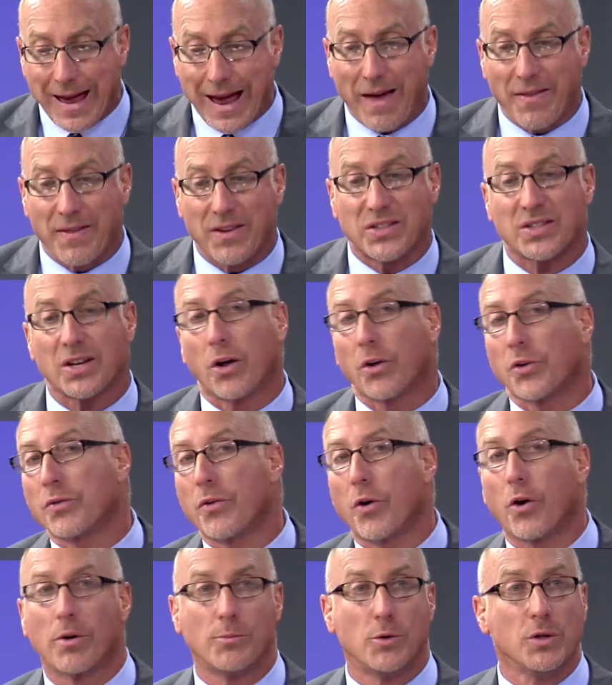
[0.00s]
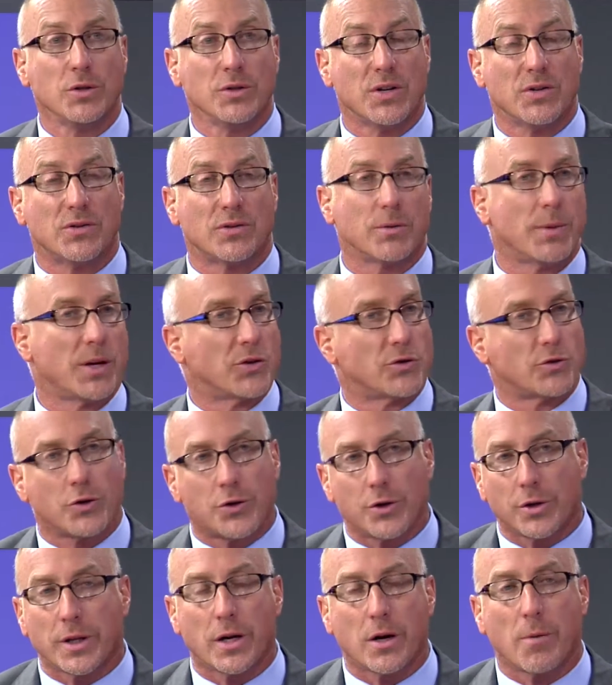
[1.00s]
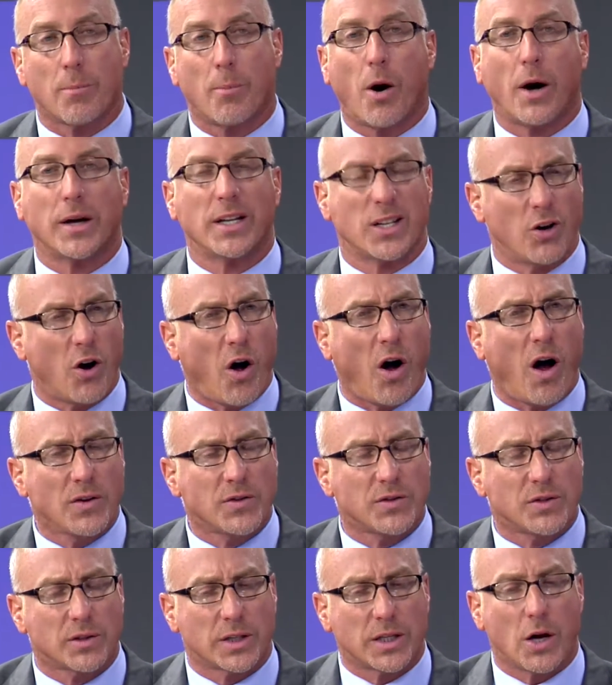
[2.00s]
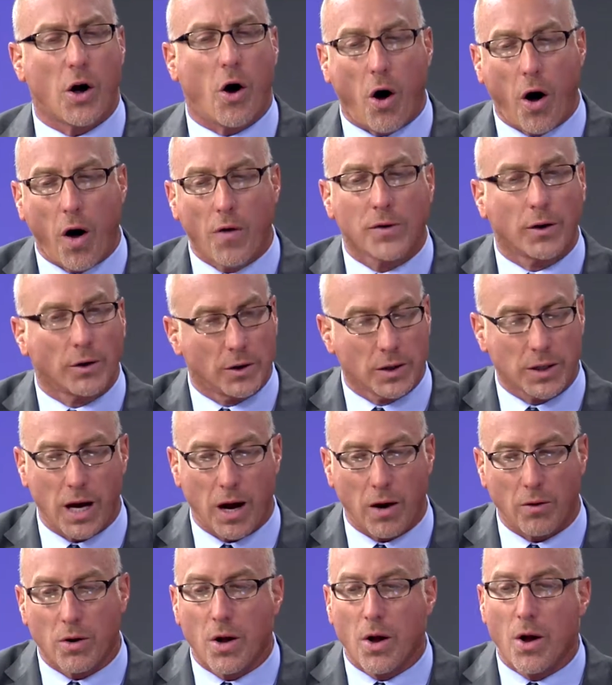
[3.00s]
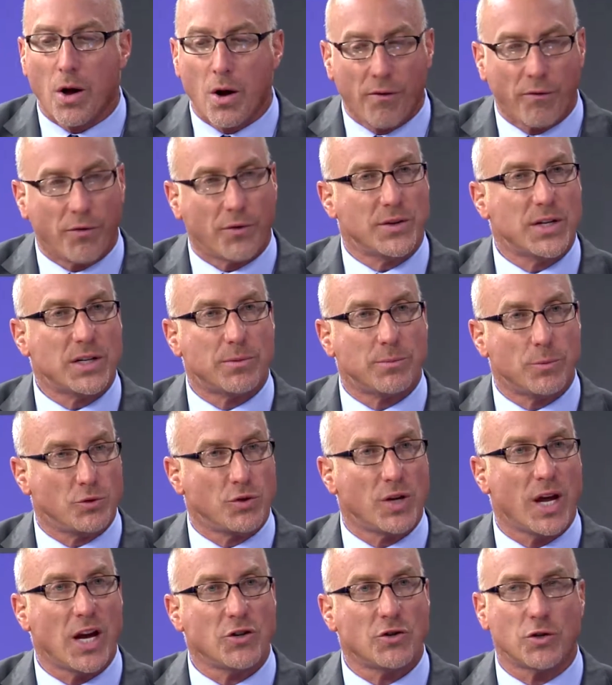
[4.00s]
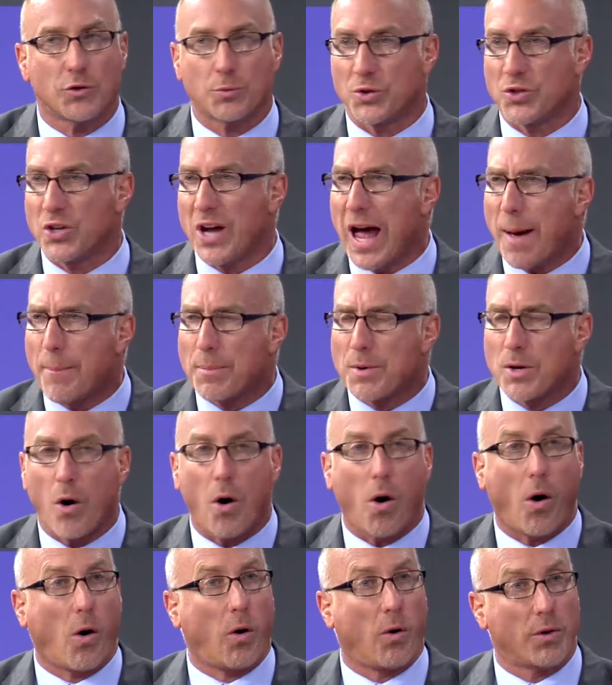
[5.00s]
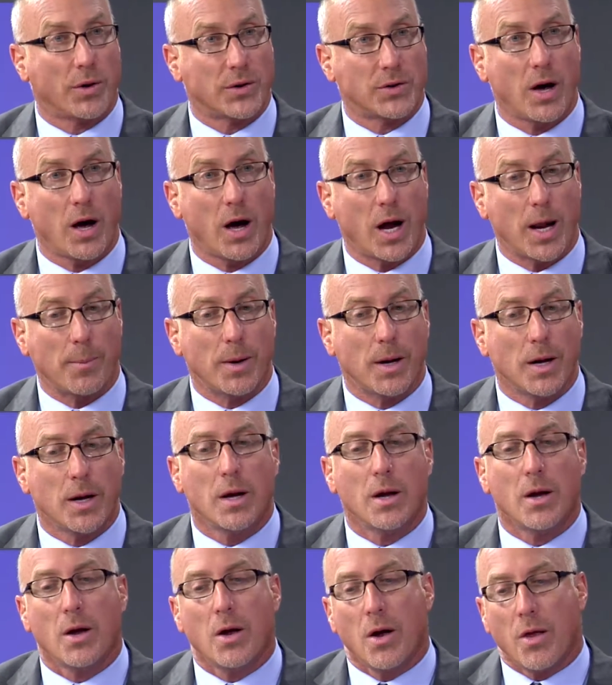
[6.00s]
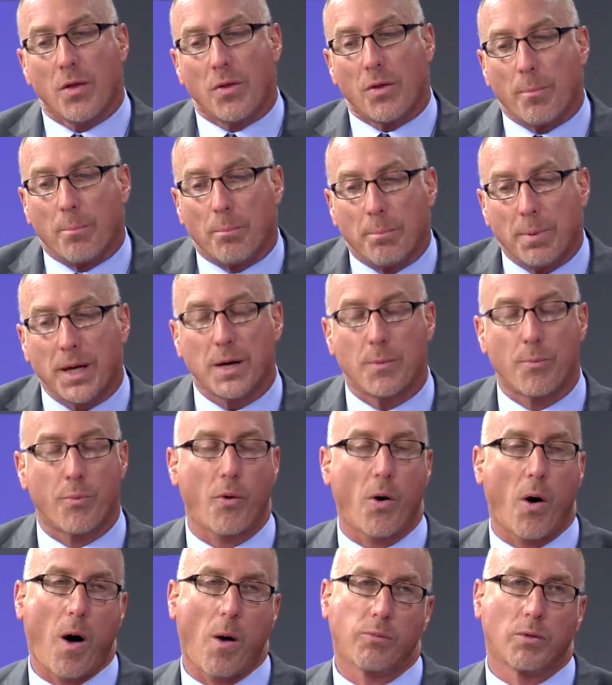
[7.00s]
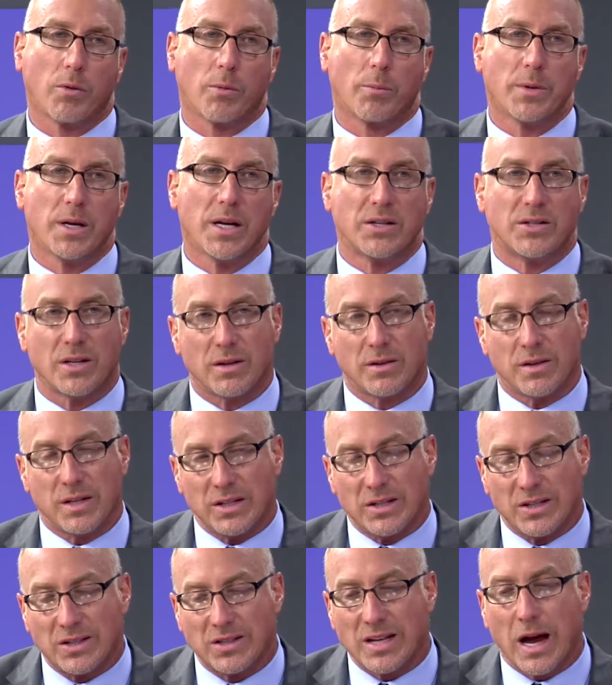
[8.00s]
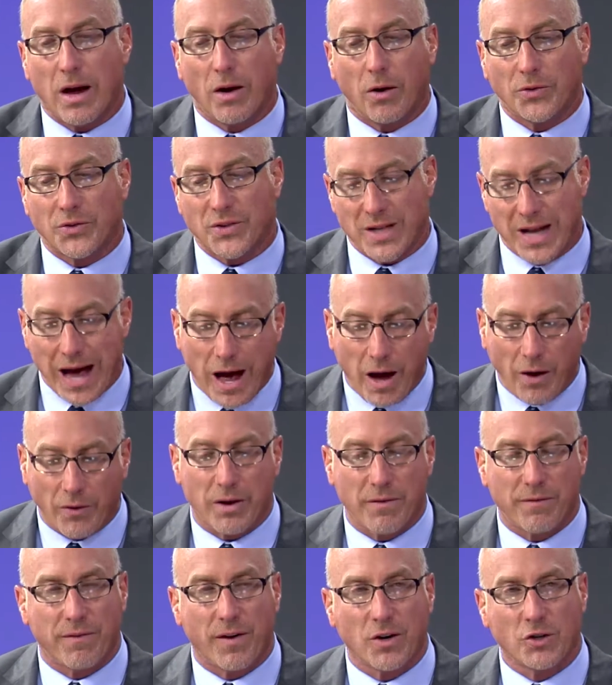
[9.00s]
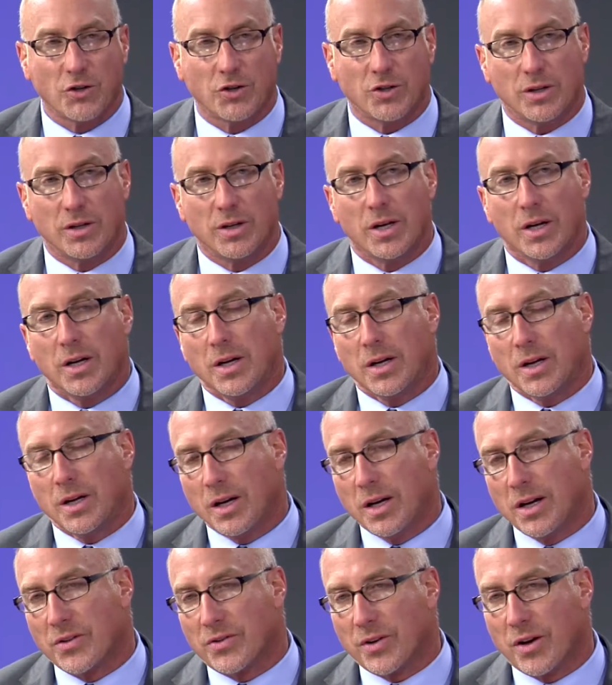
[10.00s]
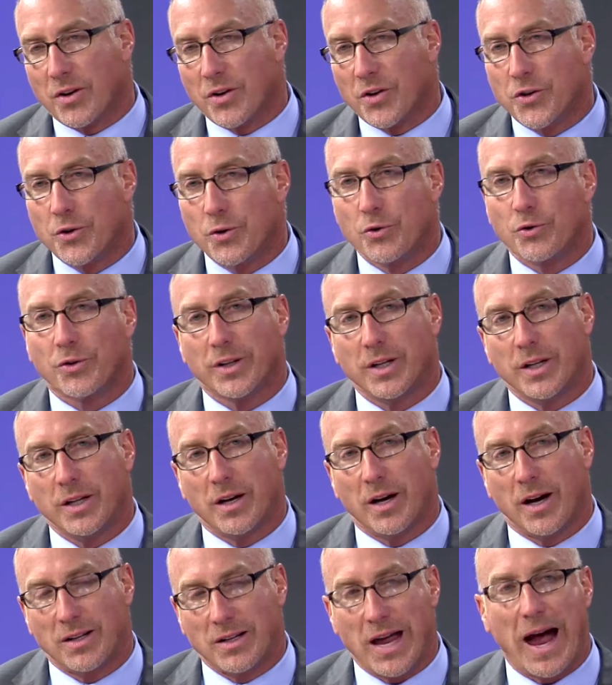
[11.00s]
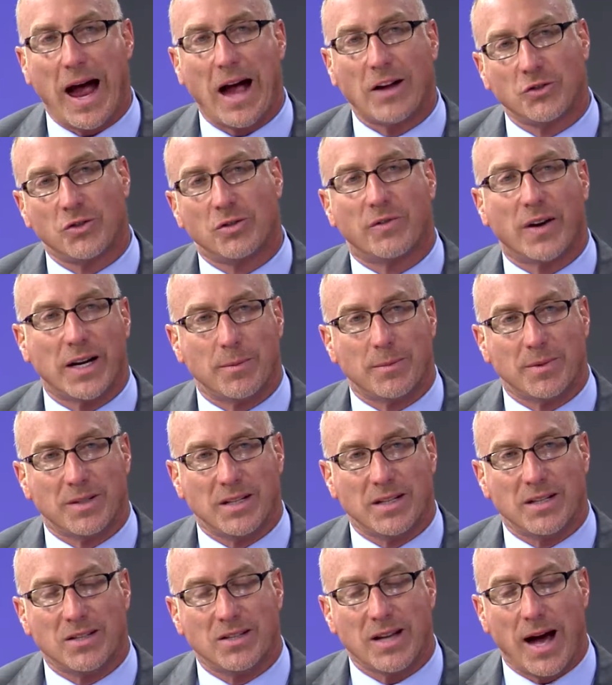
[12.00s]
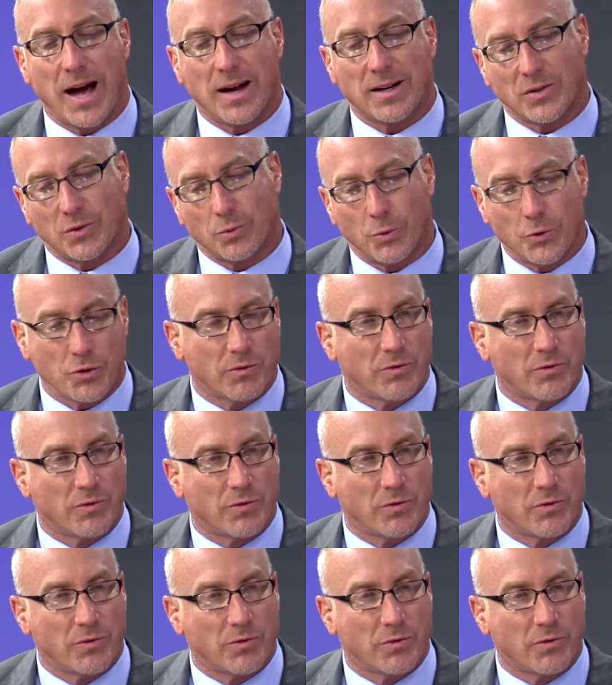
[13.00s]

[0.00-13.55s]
and the cells of our immune system, they circulate our body constantly on the lookout for these mutations, which happen all the time. The big problem is that these cells and how they function is hugely attached to vitamin D status. When your